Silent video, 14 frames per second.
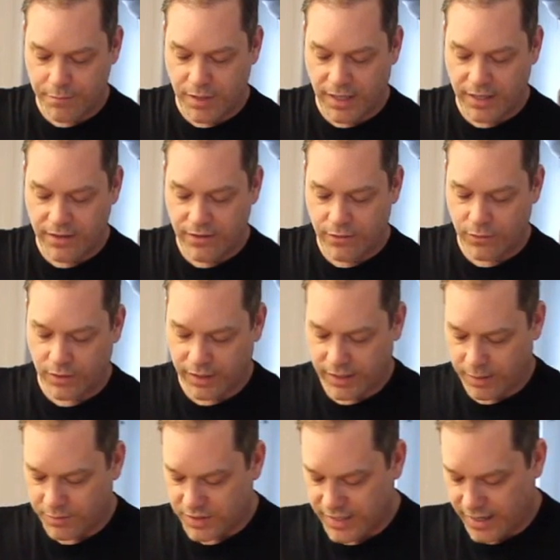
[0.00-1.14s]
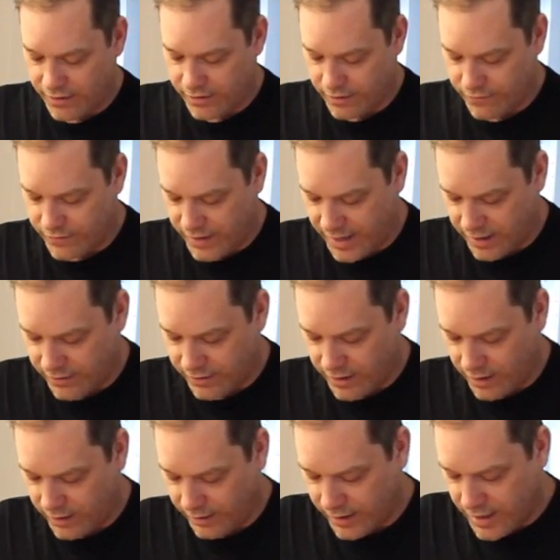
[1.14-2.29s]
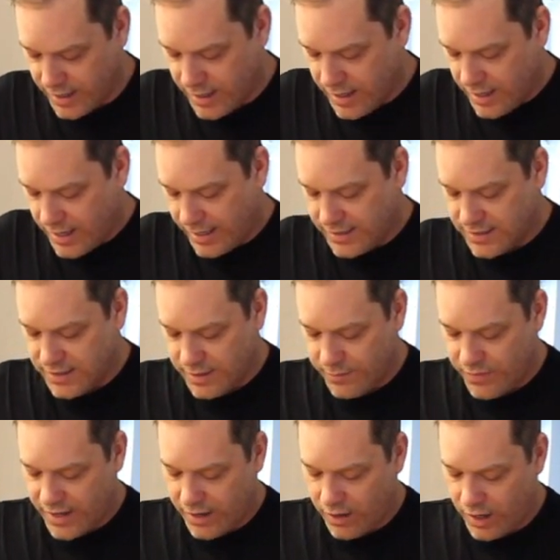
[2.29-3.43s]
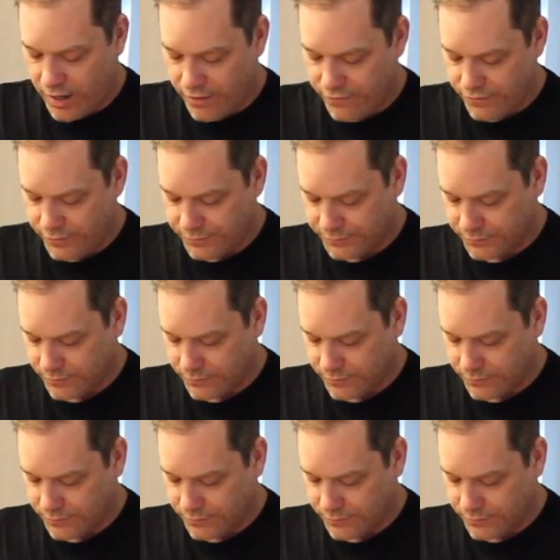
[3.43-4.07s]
bud where it comes out of the head of garlic. I snip that off,